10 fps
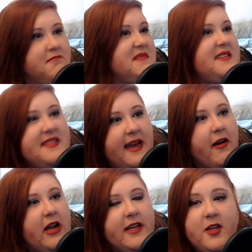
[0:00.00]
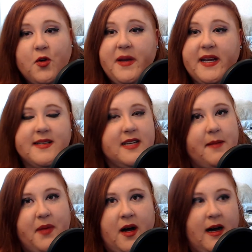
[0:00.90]
Sarah, you picked
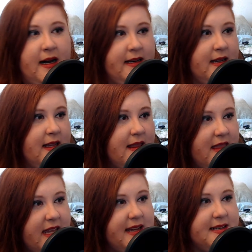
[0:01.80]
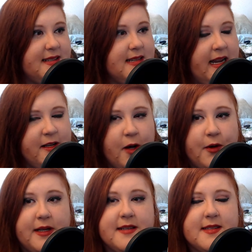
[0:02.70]
up on this, I
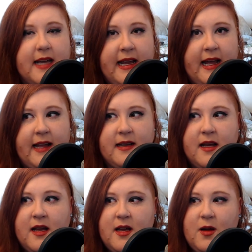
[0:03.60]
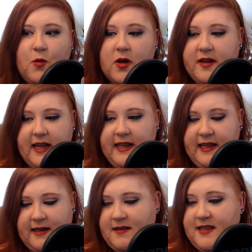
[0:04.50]
noticed, and we're
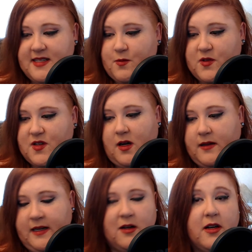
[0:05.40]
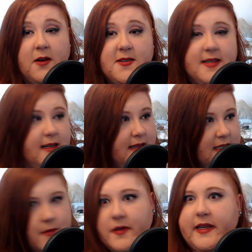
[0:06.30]
getting this result in our ghost hunt.
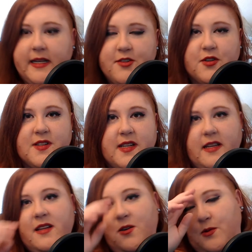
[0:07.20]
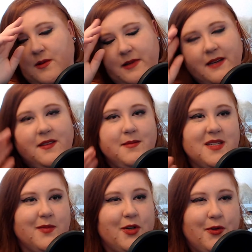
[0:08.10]
That's really interesting. You know, give them
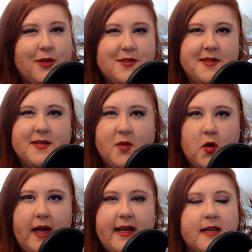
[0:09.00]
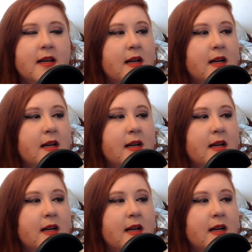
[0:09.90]
some kudos and some credit.